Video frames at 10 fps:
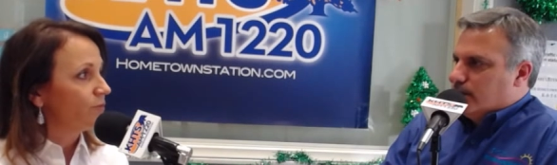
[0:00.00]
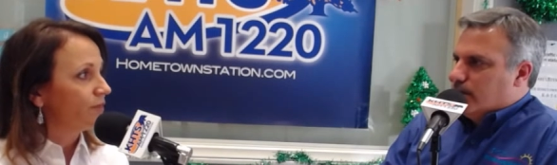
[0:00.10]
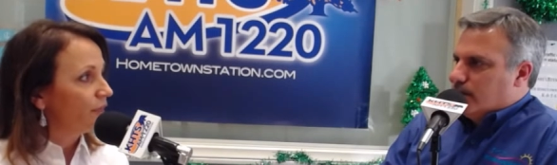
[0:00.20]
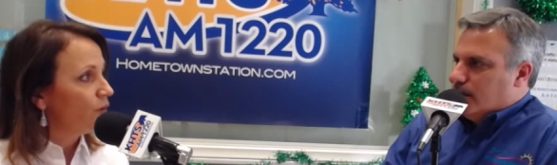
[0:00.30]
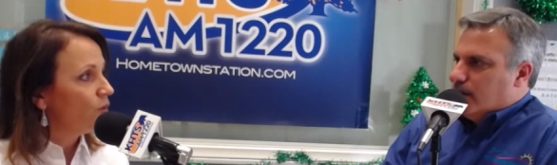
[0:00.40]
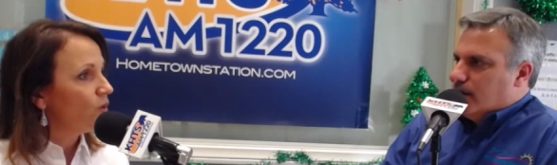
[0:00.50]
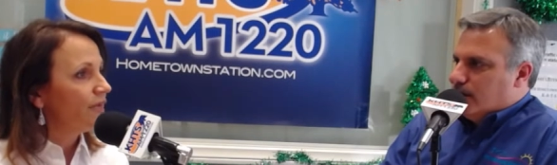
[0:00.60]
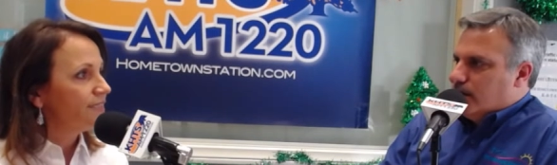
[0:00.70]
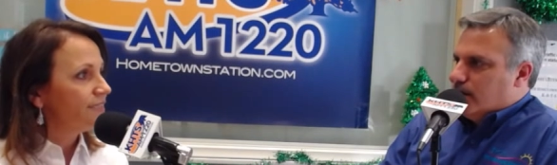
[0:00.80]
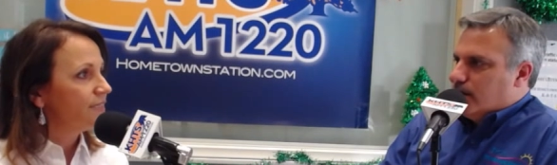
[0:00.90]
Speaker 1: The whole idea
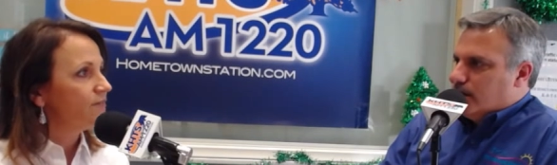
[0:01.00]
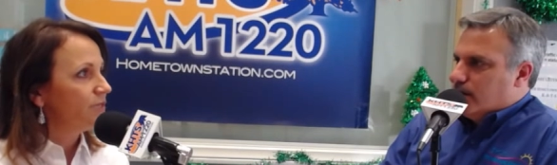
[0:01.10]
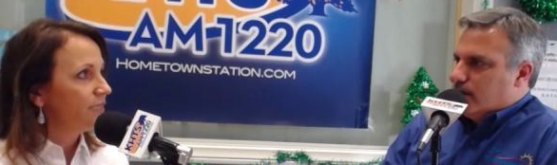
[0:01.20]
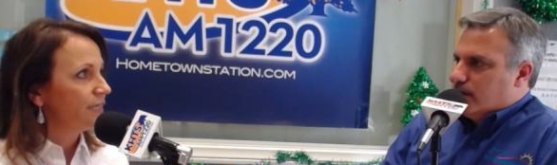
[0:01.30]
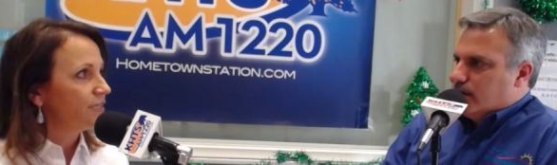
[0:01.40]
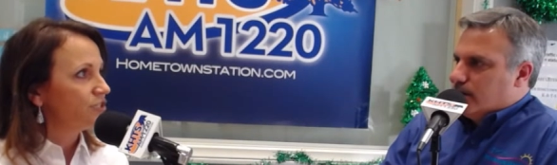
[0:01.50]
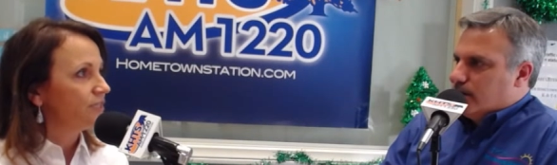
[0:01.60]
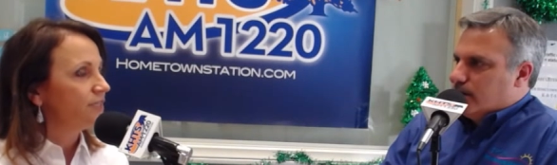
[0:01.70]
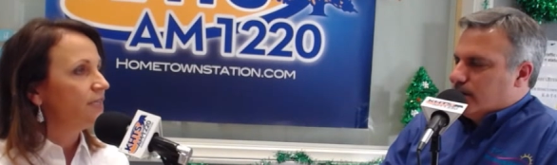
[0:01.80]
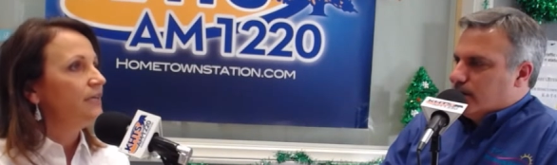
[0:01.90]
of mediation
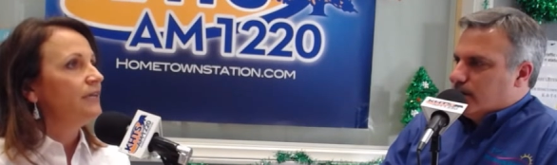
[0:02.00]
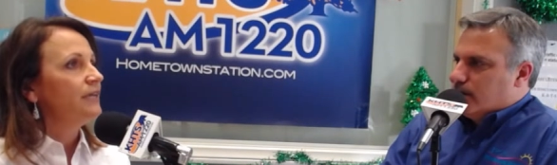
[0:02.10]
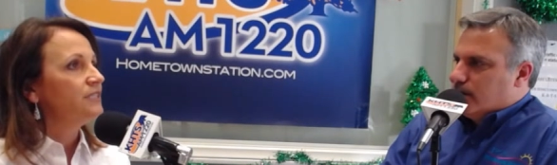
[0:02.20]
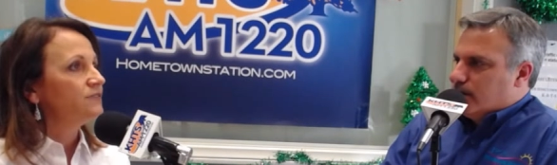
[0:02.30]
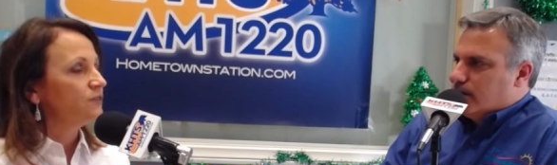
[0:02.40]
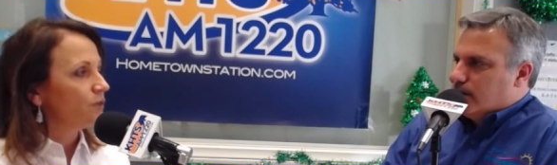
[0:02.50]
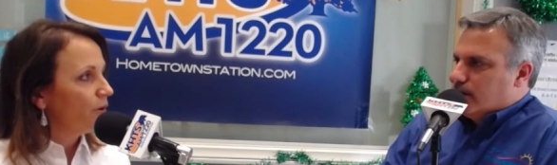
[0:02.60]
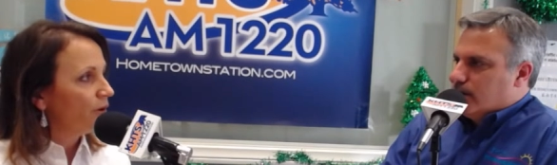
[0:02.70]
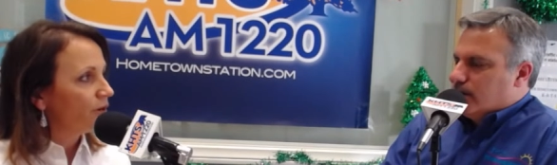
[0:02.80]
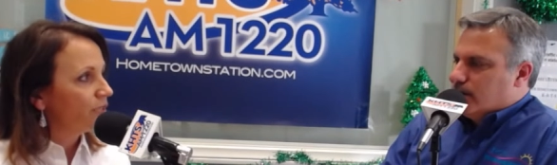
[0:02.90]
is for the
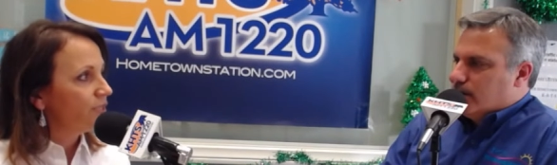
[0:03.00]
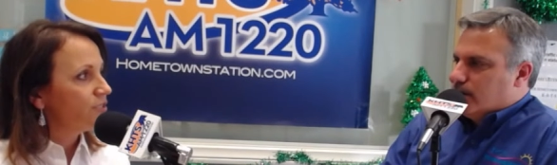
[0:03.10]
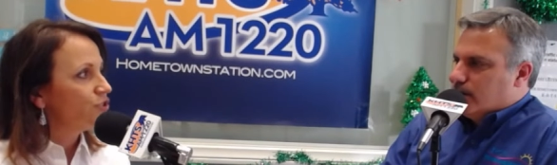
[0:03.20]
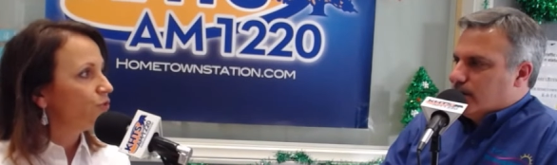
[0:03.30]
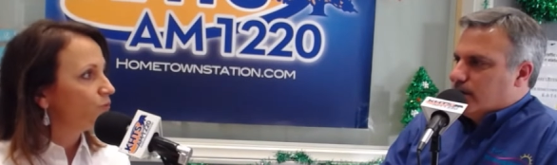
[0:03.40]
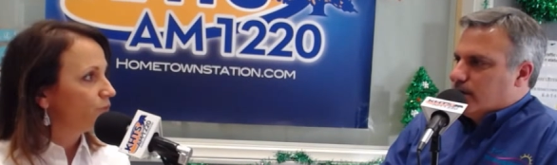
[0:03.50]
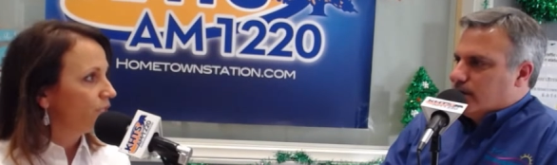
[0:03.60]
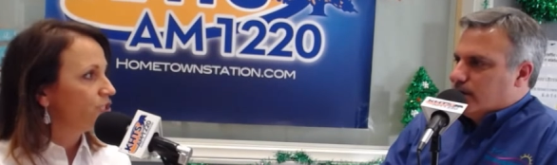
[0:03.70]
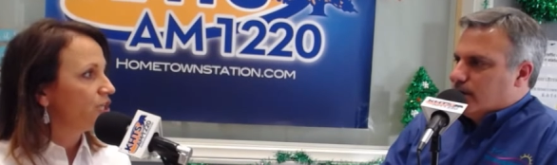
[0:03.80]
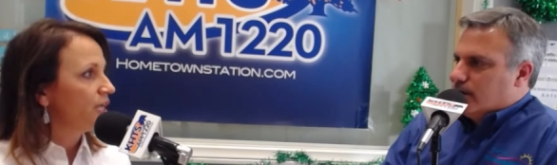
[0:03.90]
parties to reach
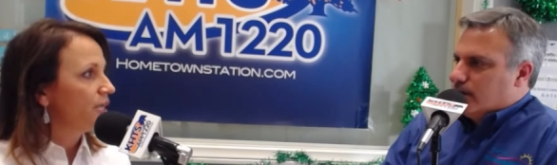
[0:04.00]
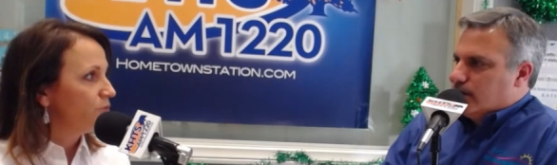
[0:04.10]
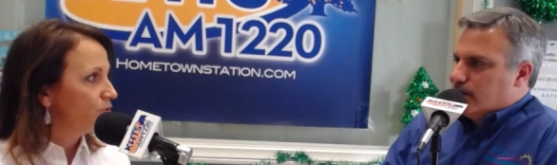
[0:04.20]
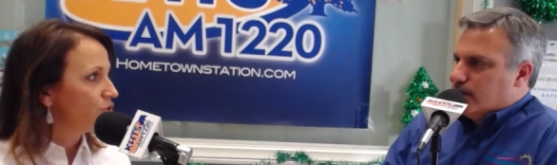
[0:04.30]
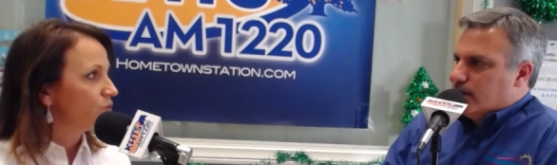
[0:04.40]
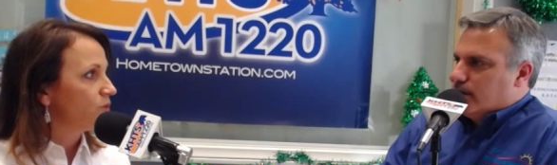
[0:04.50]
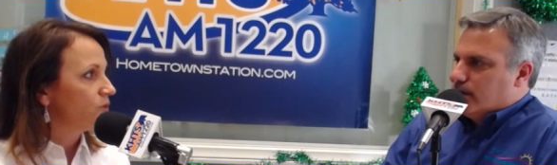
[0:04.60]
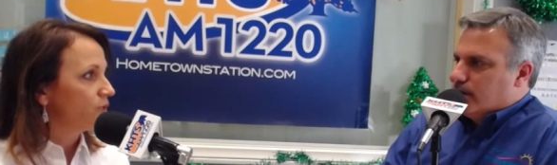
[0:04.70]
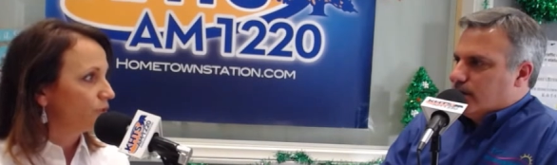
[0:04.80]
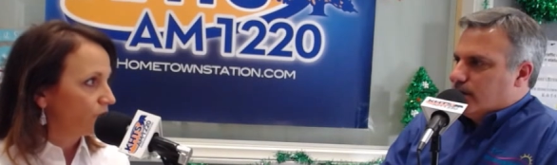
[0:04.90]
a mutual
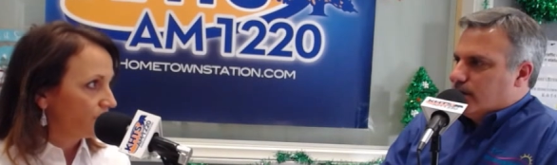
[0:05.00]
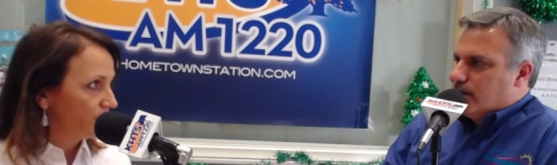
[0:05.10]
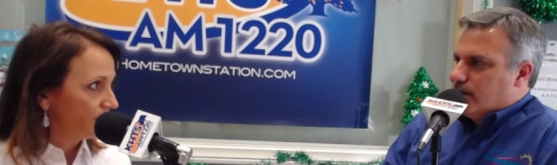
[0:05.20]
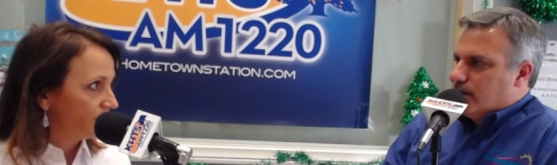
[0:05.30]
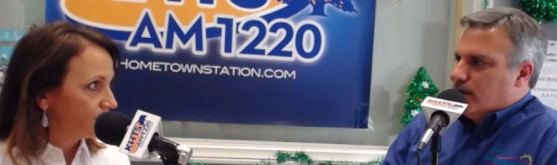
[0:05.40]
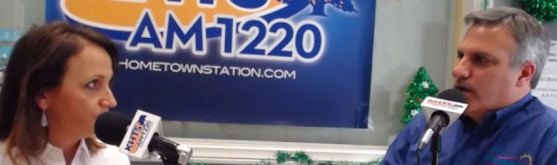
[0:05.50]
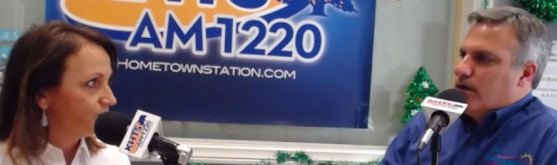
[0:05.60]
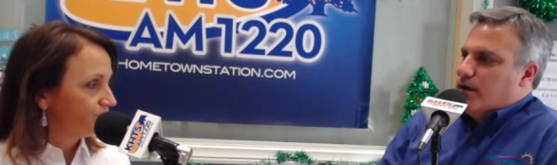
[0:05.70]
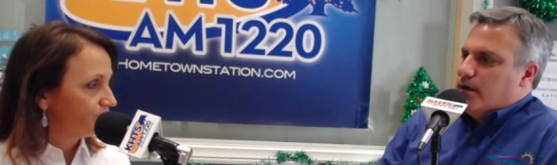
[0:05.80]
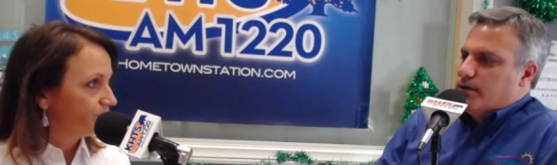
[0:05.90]
agreement.
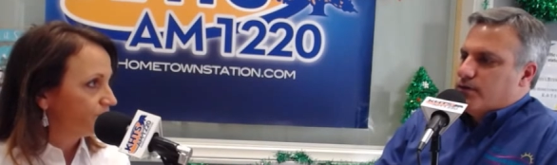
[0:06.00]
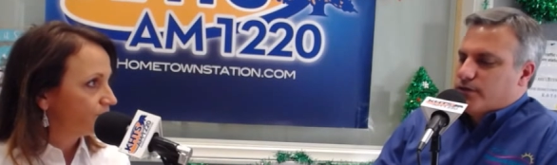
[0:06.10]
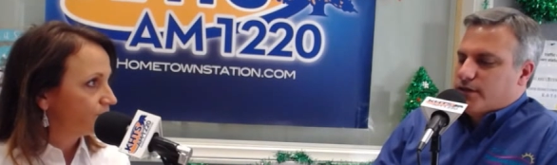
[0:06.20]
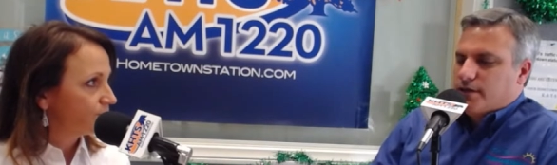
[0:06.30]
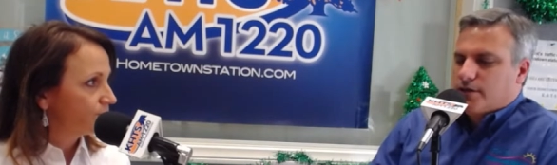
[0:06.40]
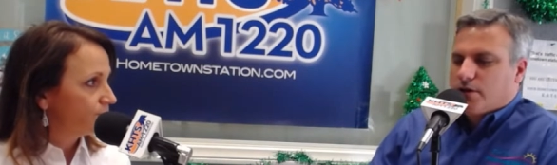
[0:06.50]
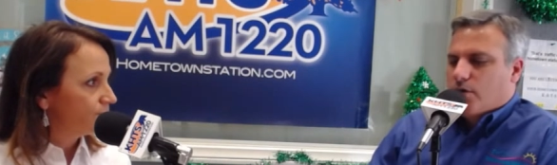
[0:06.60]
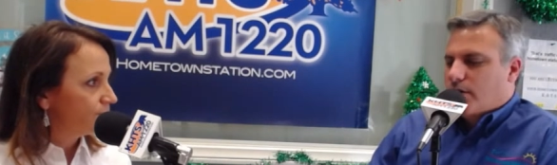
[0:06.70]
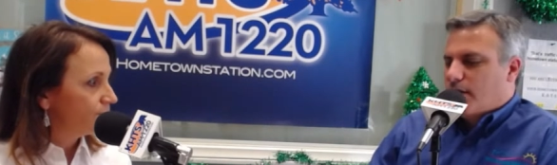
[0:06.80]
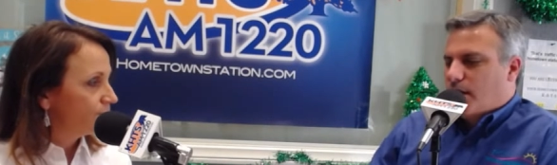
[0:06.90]
Speaker 2: Interesting. So, I
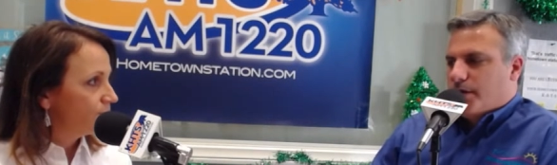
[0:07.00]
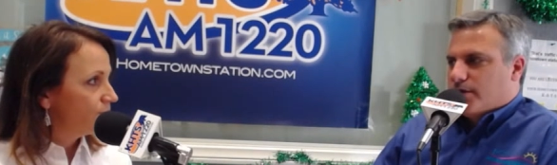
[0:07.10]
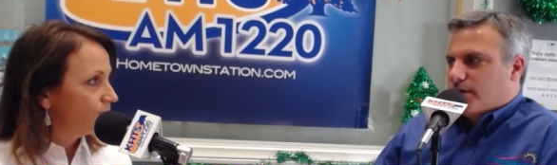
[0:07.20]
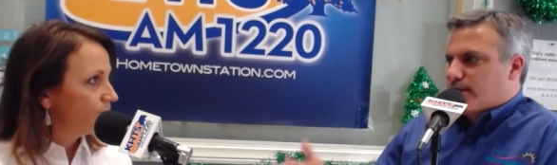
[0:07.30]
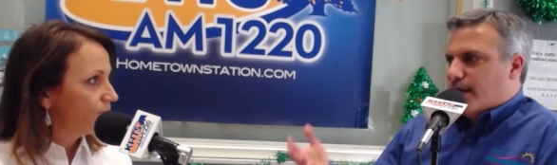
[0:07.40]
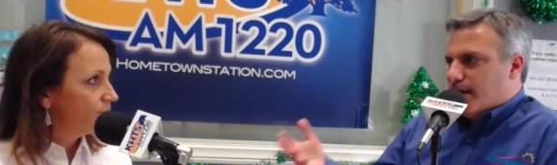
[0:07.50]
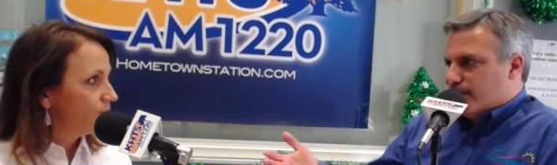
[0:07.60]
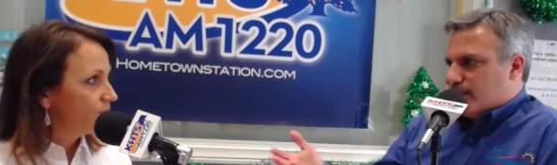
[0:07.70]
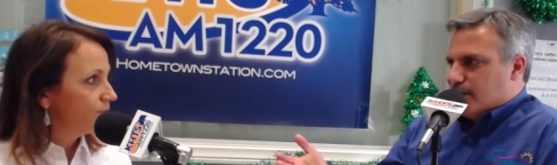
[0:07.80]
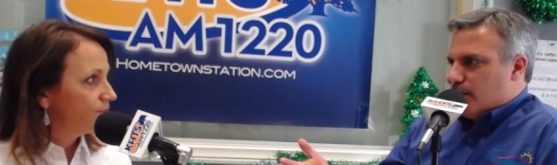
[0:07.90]
mean, just that
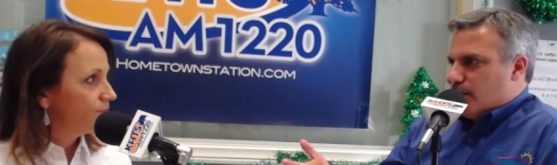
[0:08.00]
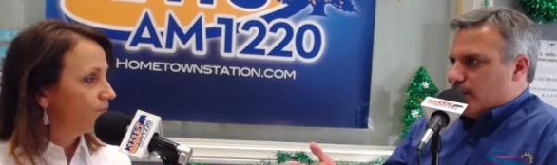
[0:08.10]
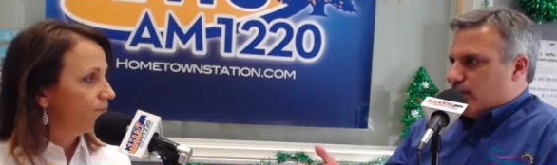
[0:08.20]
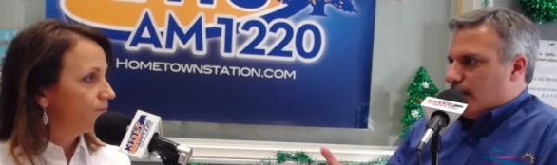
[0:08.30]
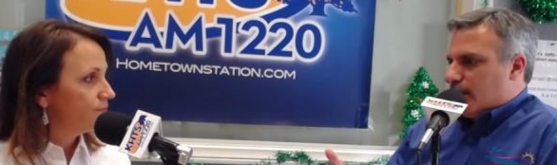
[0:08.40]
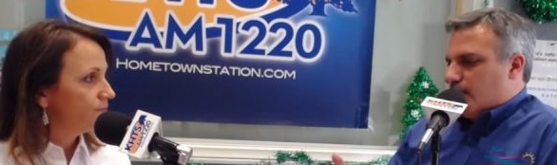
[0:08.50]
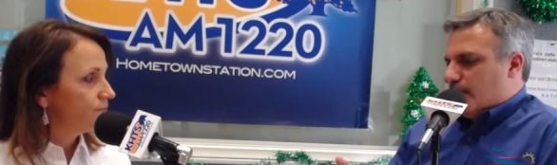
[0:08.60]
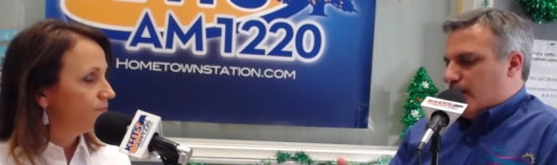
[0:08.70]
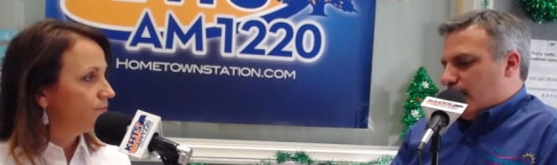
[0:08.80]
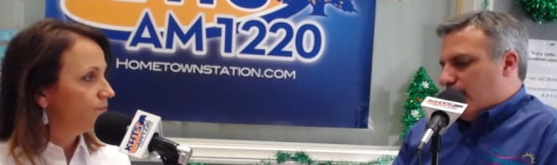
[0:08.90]
scenario you're talking about, I
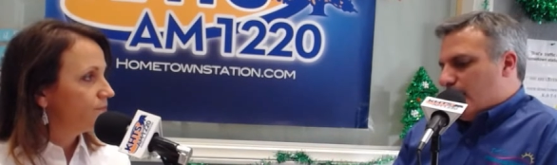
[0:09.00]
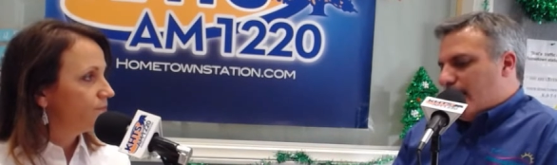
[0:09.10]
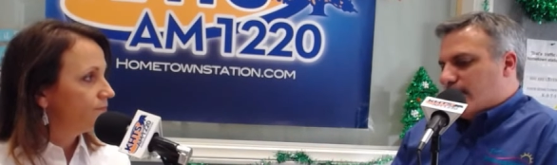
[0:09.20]
imagine a